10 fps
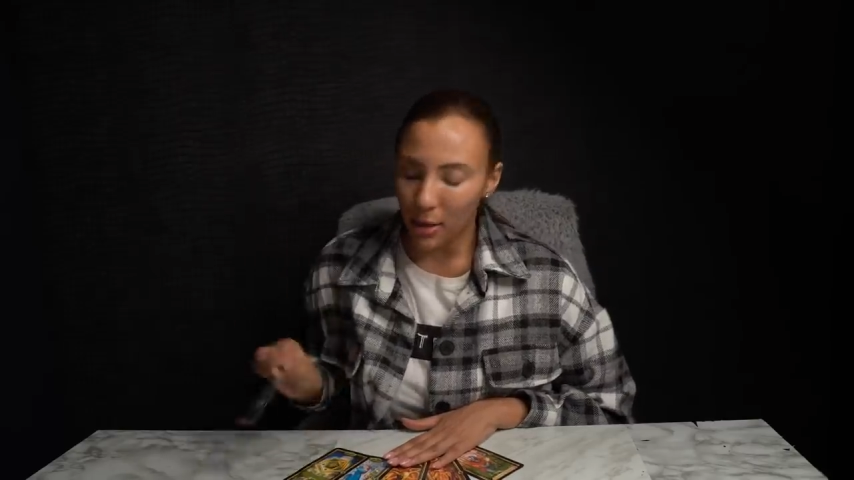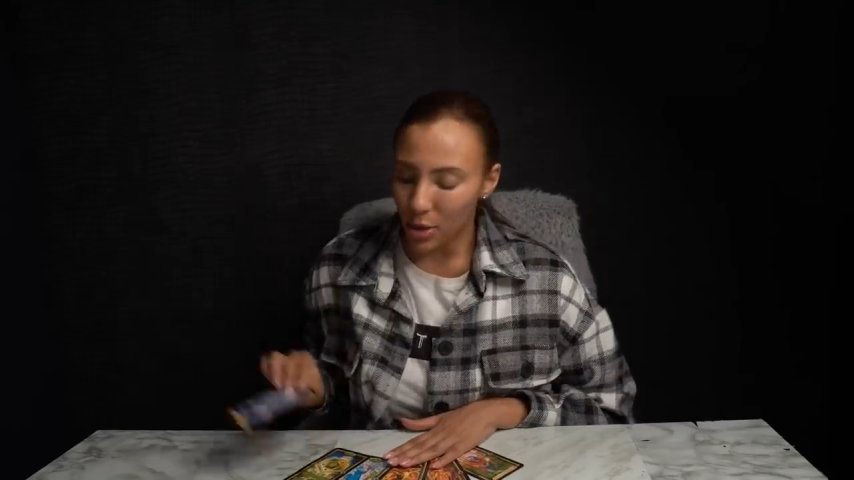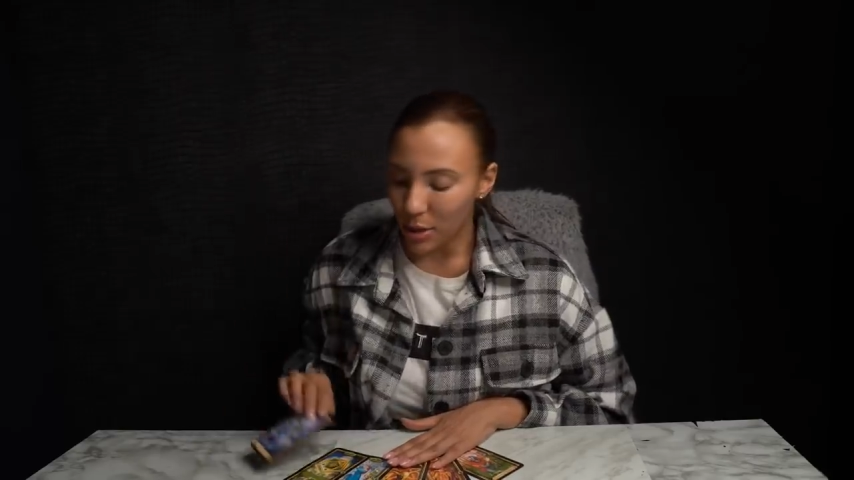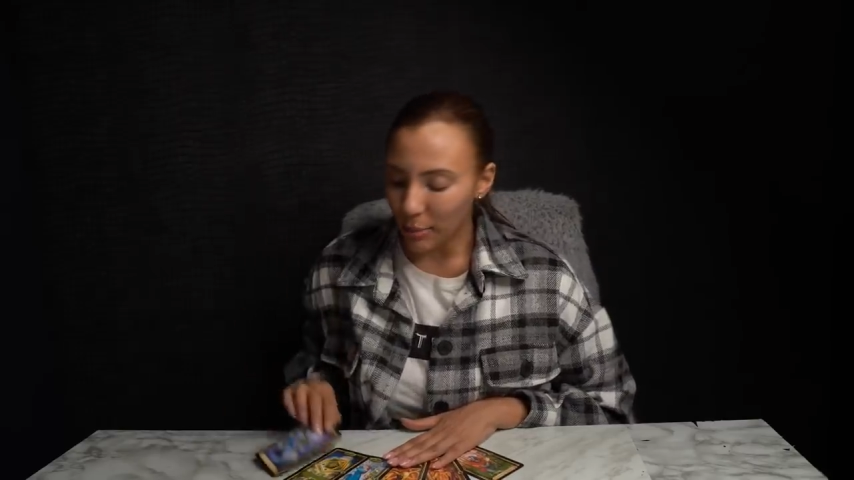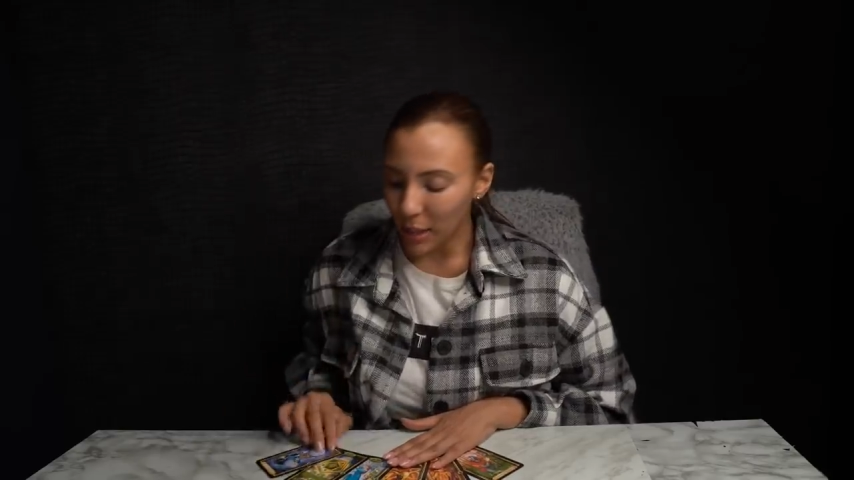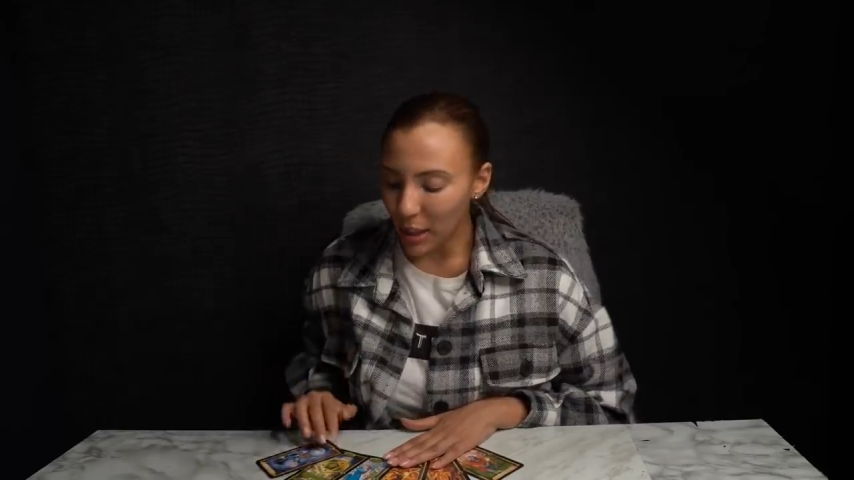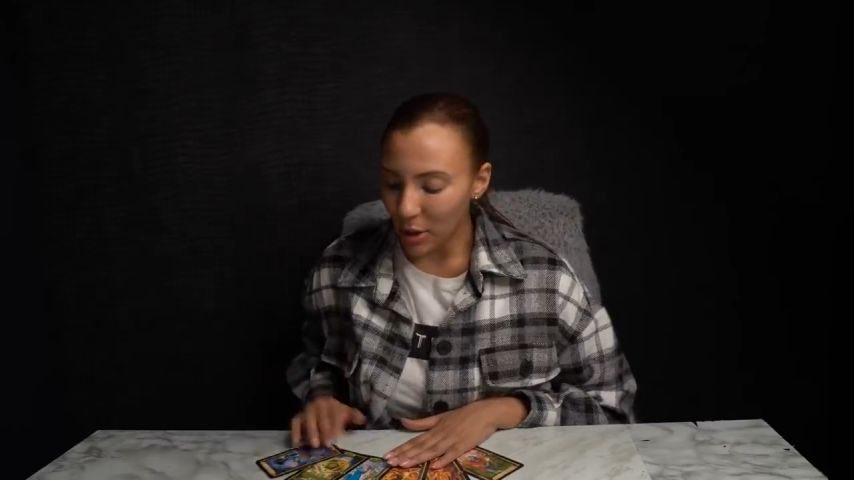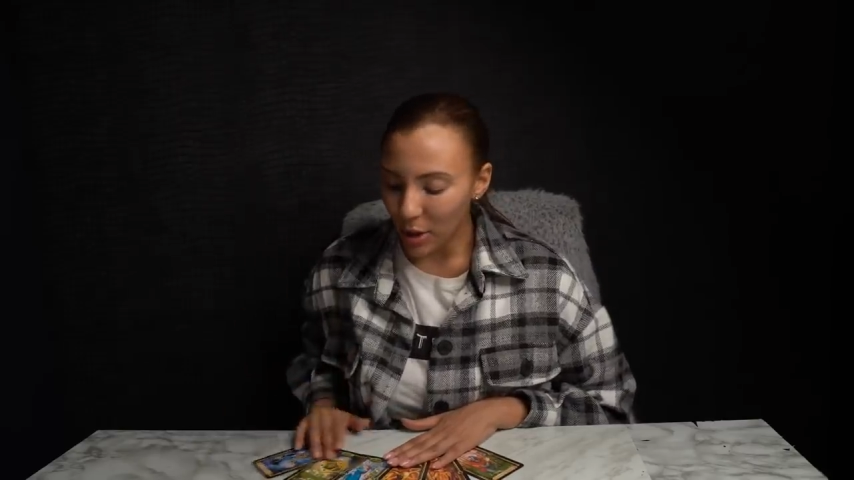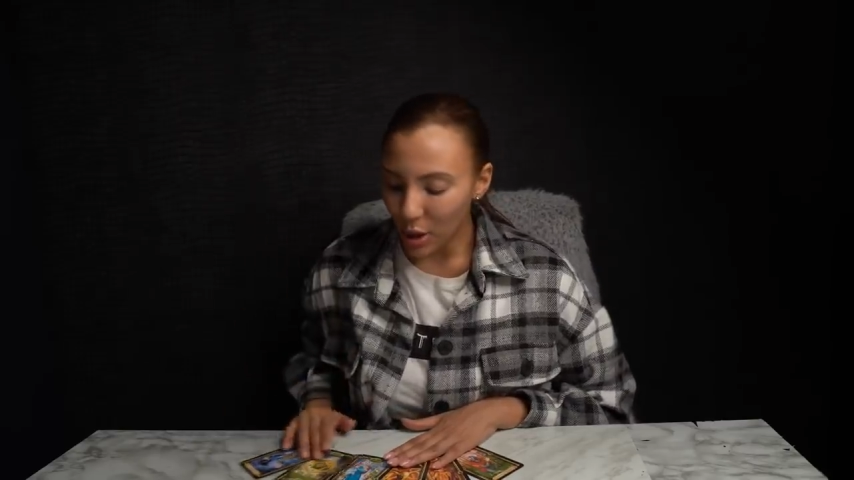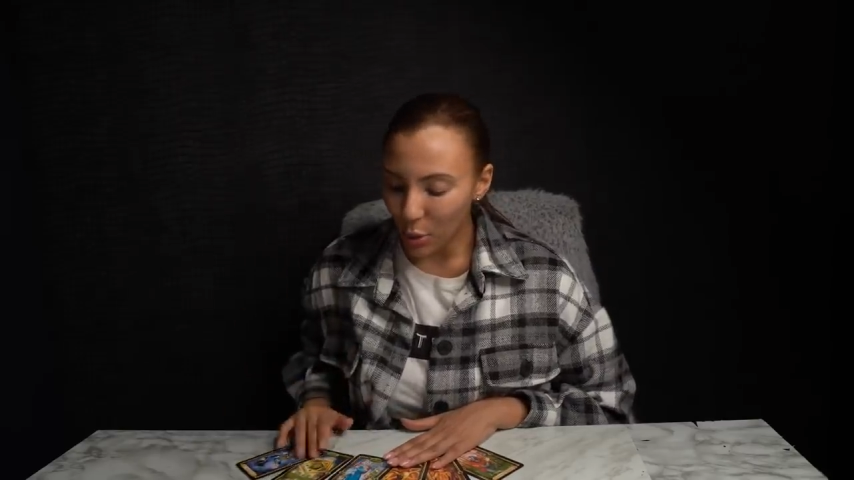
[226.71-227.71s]
There's something
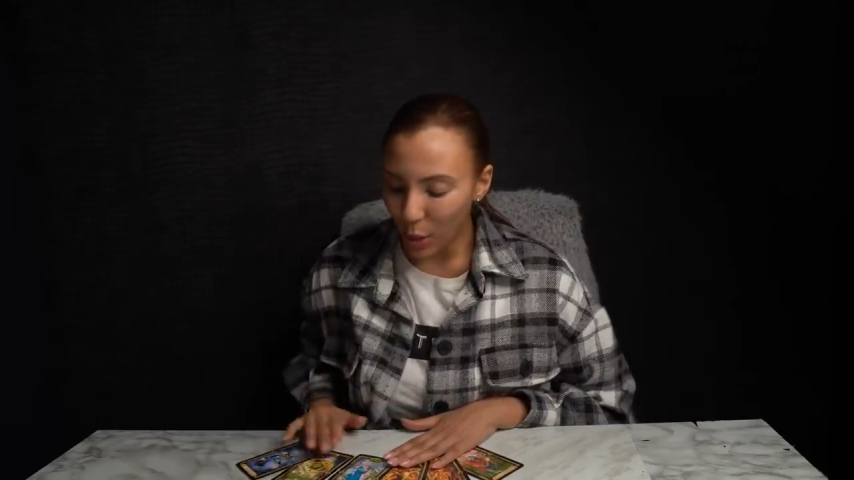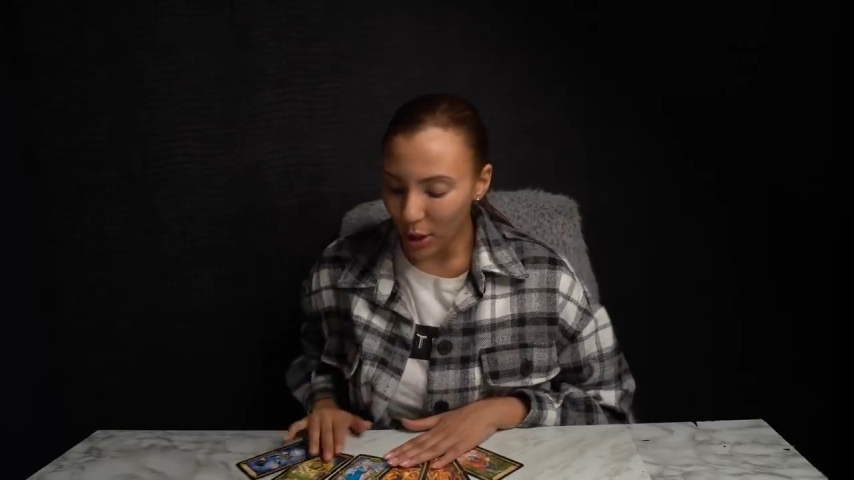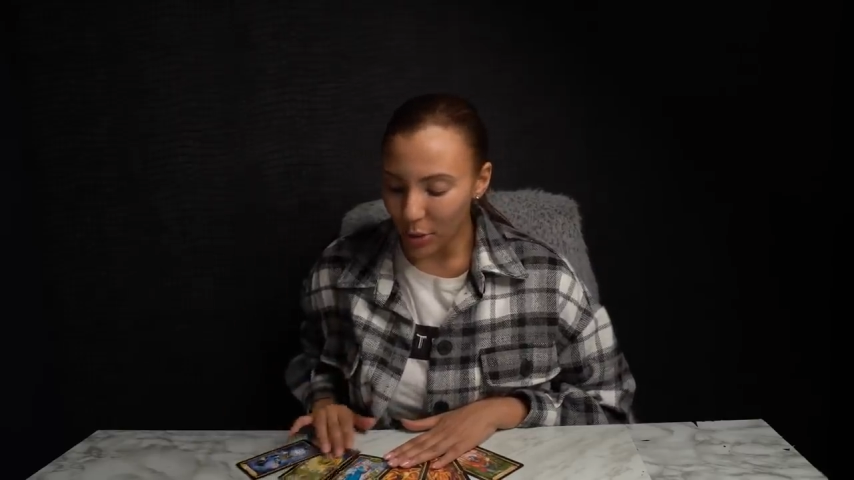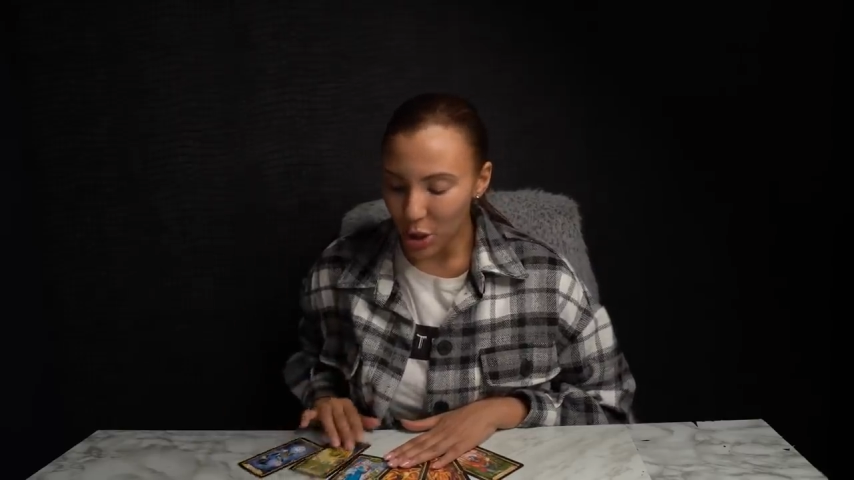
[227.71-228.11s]
here that you want to